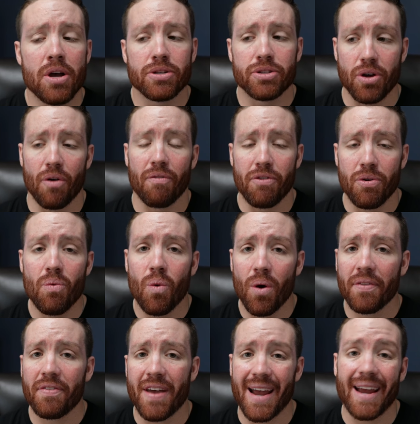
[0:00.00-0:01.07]
So if you
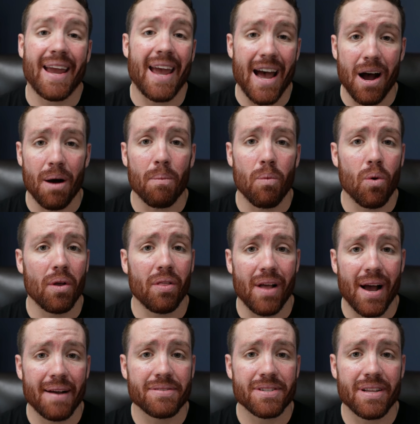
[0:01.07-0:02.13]
want that cowboy
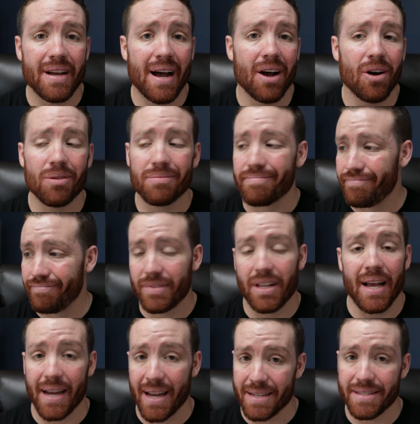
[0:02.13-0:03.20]
lifestyle,
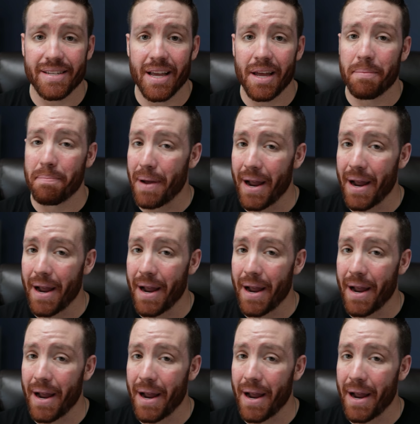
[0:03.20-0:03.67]
like I said,